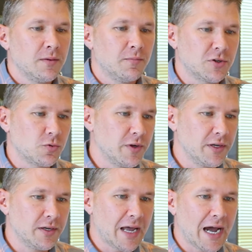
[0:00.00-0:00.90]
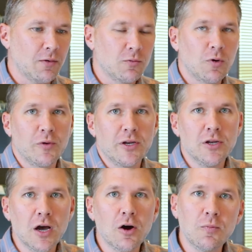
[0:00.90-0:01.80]
between now and when we
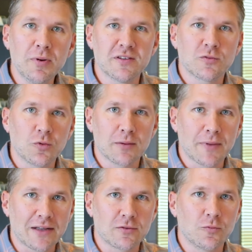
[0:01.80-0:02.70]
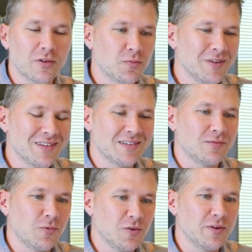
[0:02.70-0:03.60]
know business will get back to, once
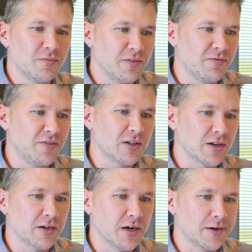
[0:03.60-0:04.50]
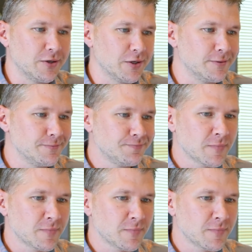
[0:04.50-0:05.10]
we feel a good